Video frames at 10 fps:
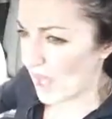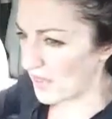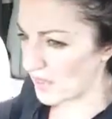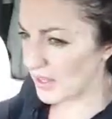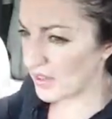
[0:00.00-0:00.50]
I
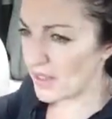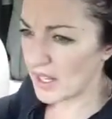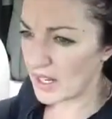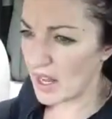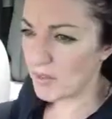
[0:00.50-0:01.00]
think
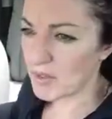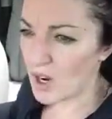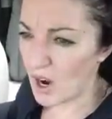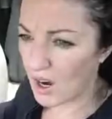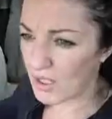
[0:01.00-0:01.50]
that um,
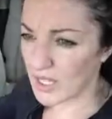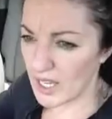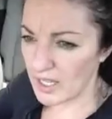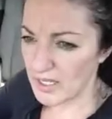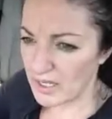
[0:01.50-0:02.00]

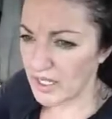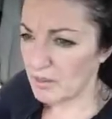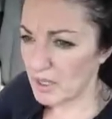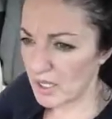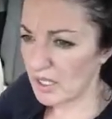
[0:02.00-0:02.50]
Carla
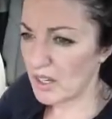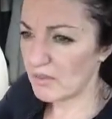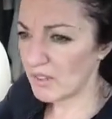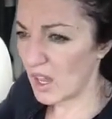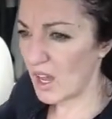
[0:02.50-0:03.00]
had put a
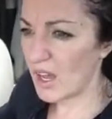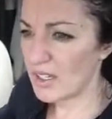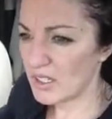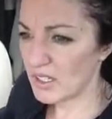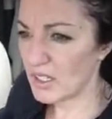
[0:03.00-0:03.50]

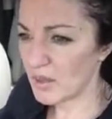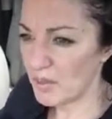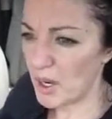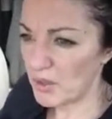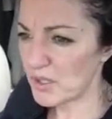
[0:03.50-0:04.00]
vlog or a
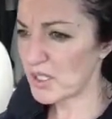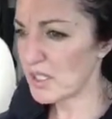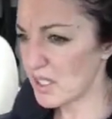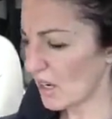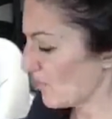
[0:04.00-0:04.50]

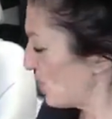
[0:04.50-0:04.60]
post in our